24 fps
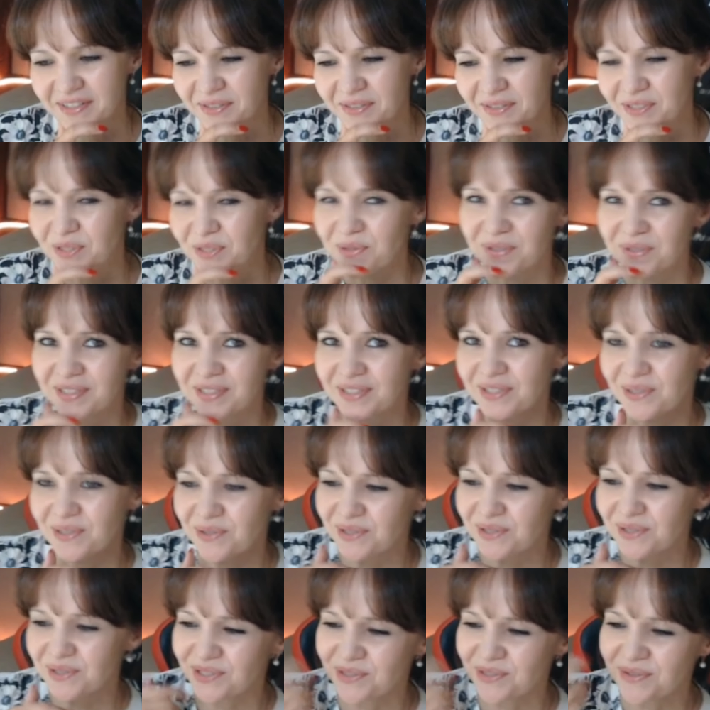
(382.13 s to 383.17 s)
during
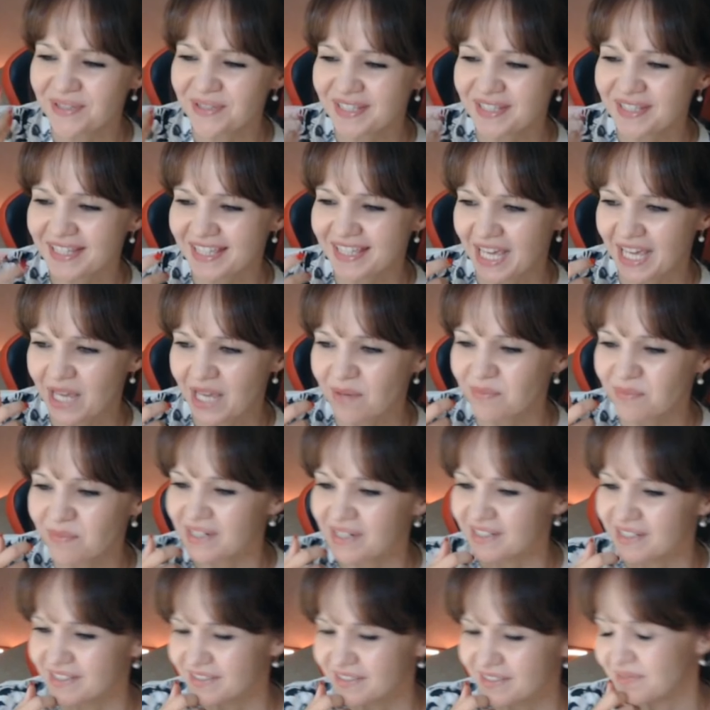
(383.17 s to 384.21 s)
the game,
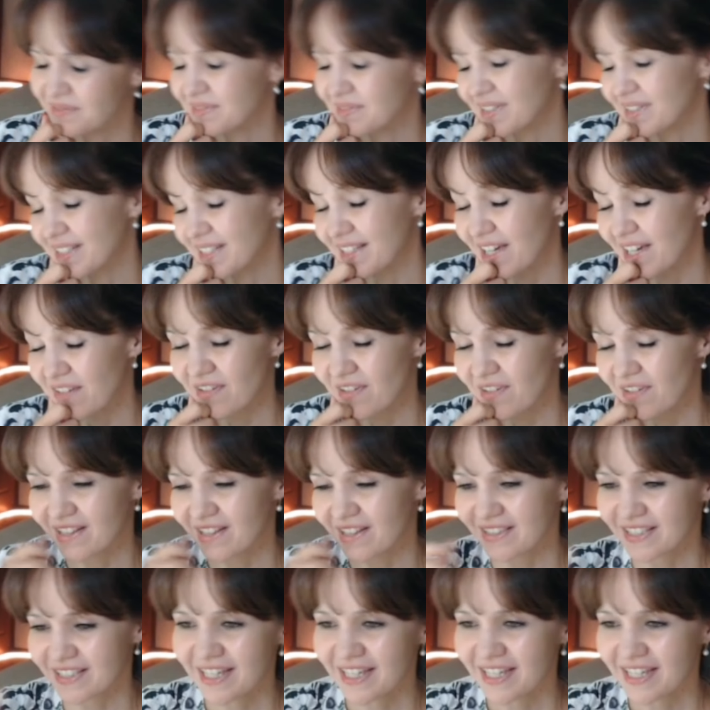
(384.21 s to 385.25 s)
I
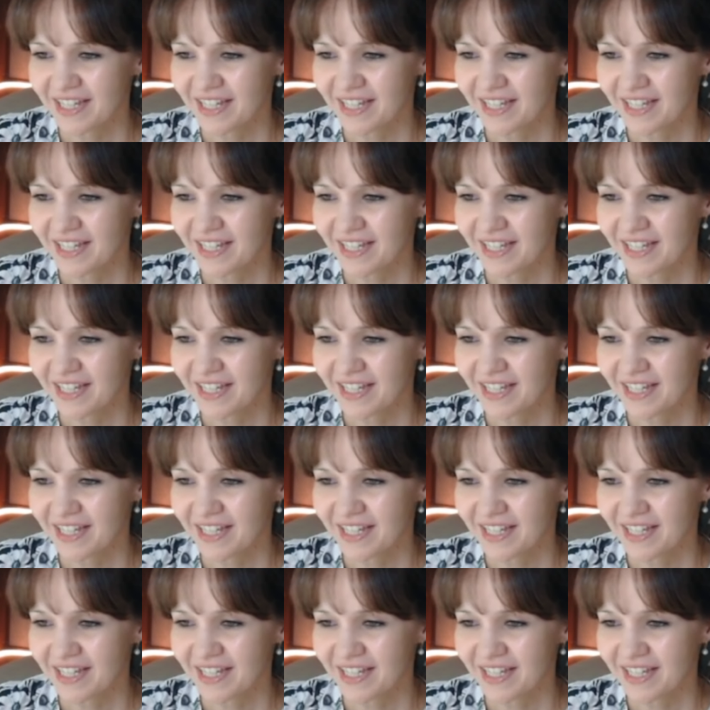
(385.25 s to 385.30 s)
felt